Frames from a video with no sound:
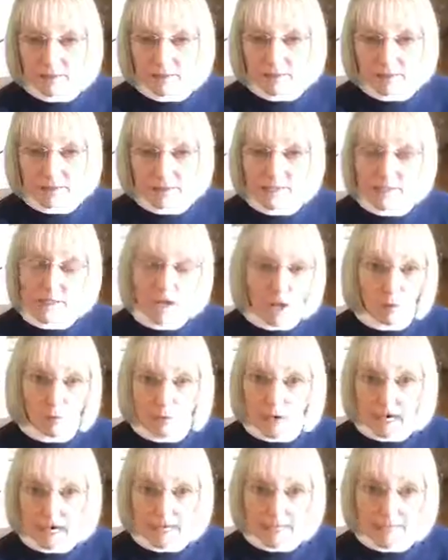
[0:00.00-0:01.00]
That's not
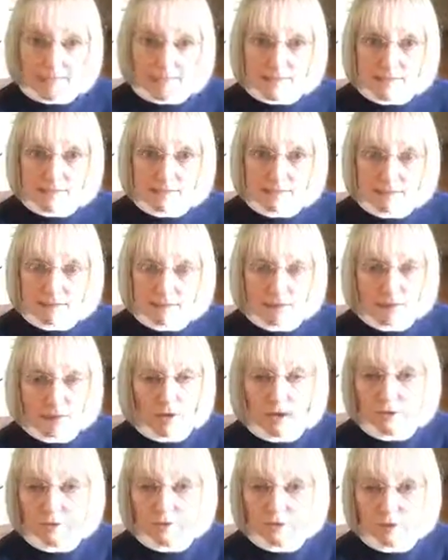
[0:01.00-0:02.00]
wise. You
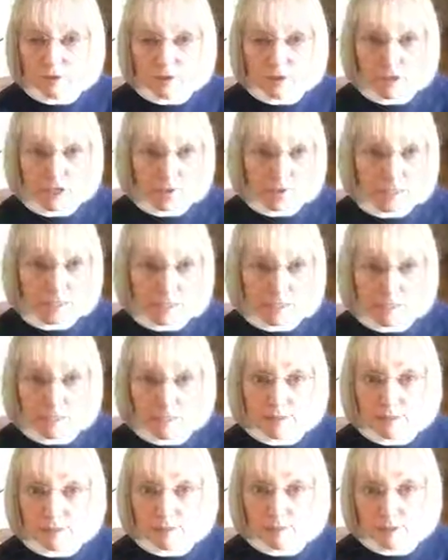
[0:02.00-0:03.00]
have no
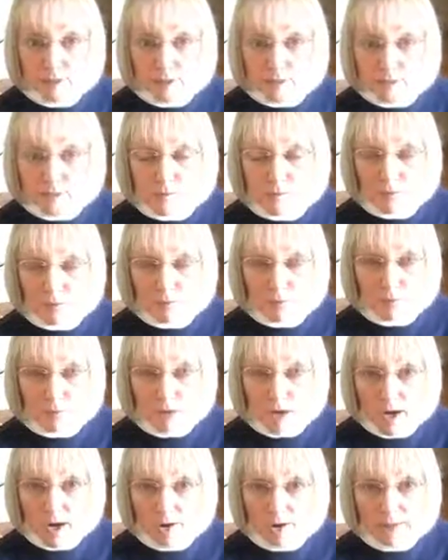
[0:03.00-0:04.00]
idea who those people
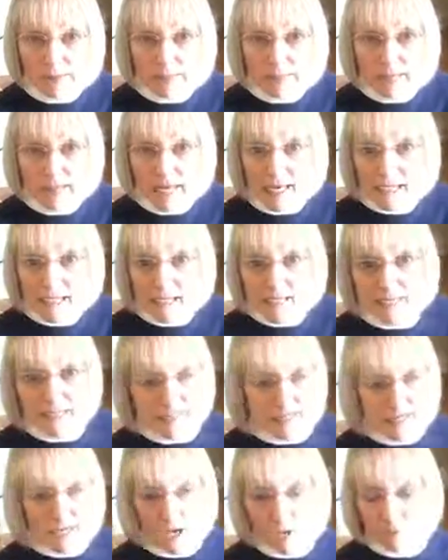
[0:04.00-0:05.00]
are, and yes,
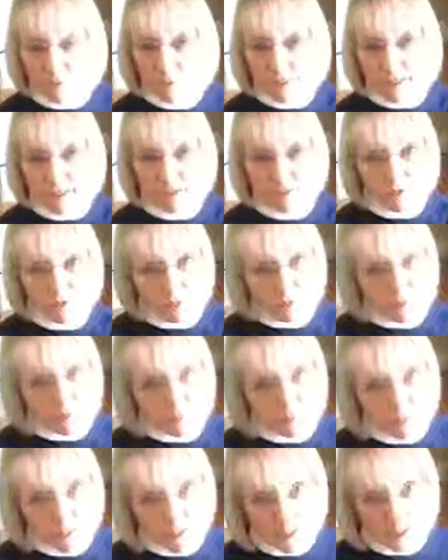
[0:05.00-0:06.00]
this company that's a
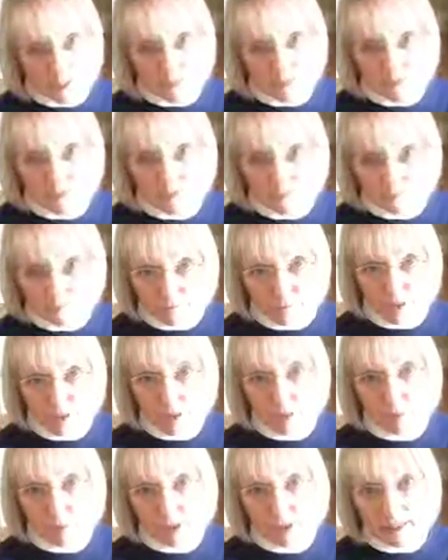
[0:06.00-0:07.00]
big
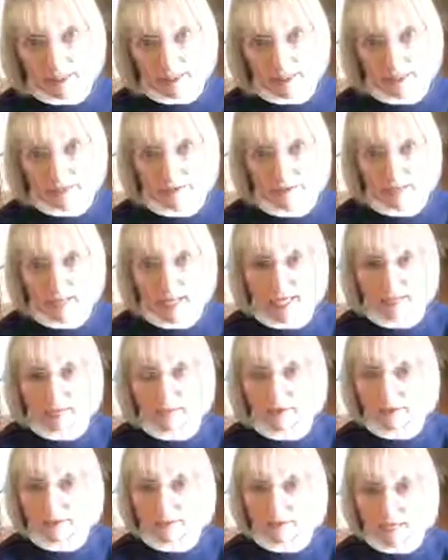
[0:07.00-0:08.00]
on the internet,
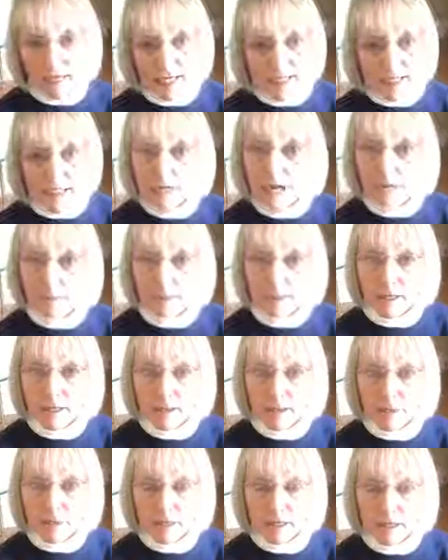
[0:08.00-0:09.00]
online type of
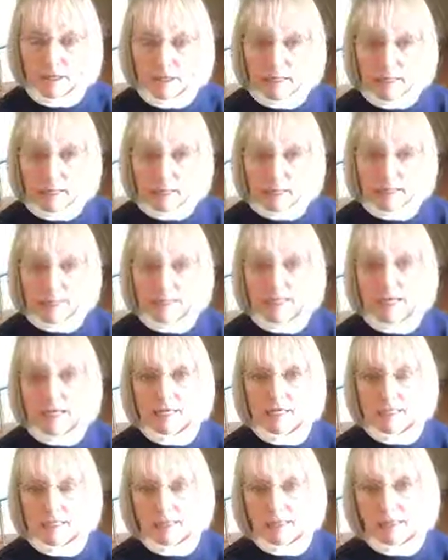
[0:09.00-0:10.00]
company,
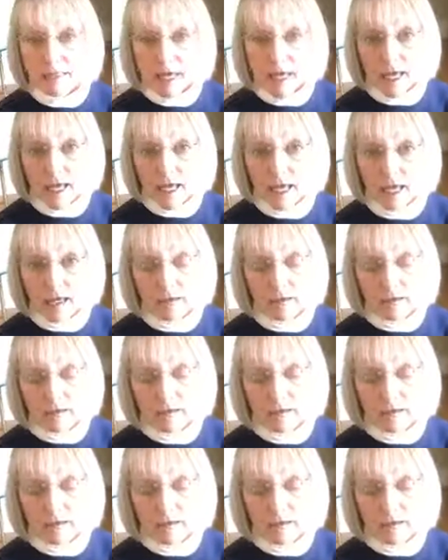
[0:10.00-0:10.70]
says that they